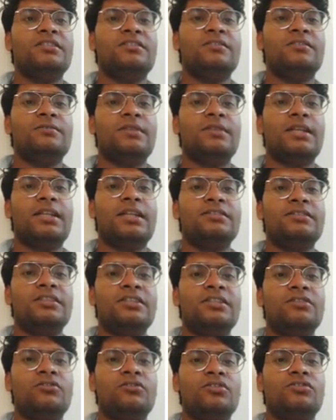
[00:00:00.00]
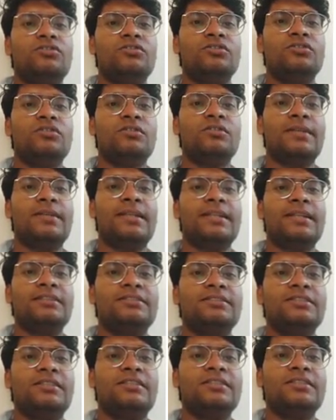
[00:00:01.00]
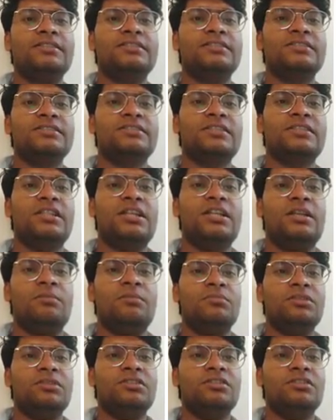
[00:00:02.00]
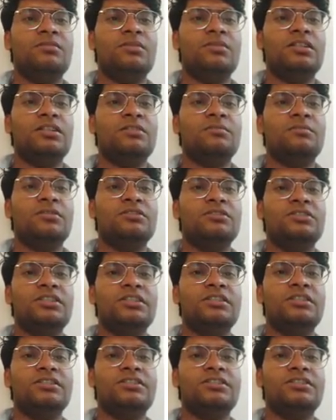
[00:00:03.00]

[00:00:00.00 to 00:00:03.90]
The financial leverage, so the financial risk is measured by the percentage